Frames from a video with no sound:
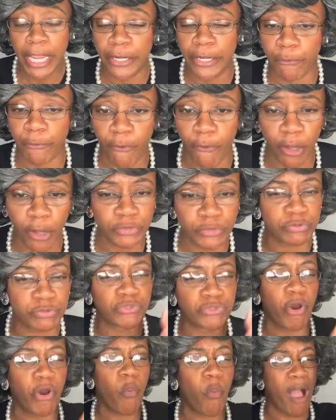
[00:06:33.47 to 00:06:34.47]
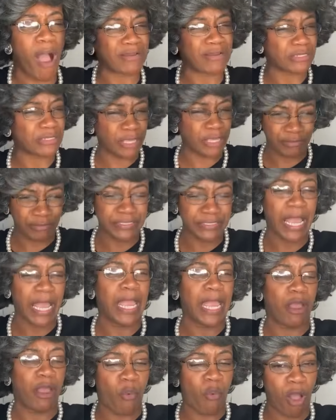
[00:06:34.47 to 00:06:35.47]
in the grocery store, walk on your
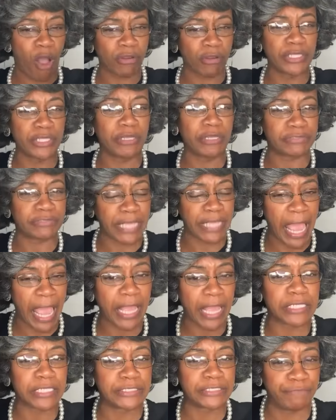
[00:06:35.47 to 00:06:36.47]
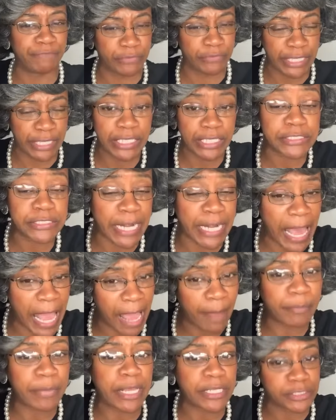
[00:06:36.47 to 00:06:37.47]
side. Walk on your side, because if you get
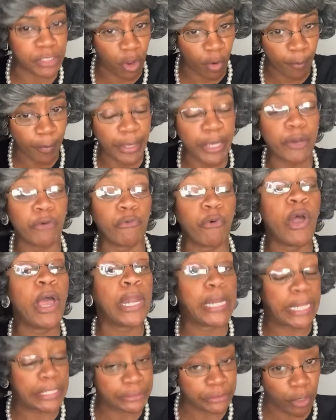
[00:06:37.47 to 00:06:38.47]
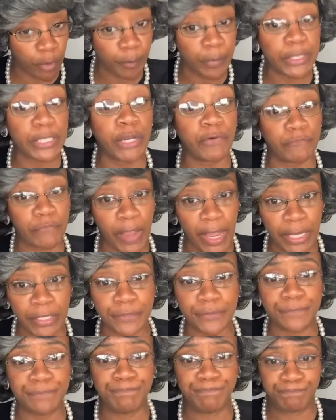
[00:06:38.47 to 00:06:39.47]
slapped, that's going to be who? That's going to be your
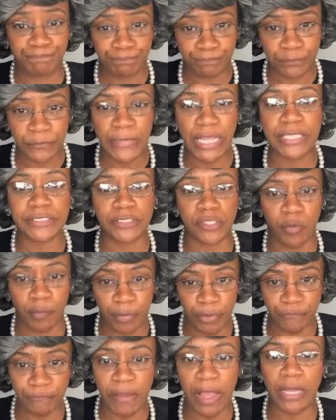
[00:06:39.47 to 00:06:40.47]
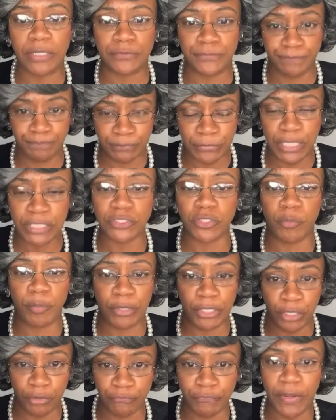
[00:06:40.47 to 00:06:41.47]
fault. That's going to be fault. That's going
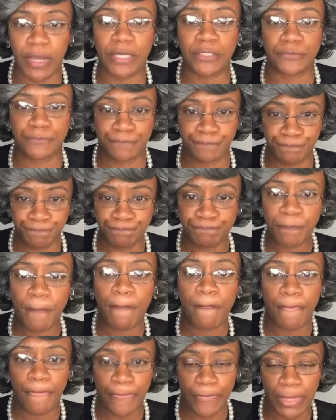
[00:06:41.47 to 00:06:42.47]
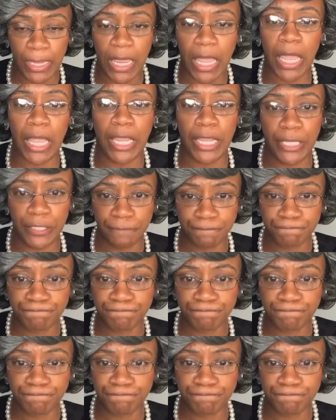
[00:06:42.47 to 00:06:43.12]
to be your fault. Okay?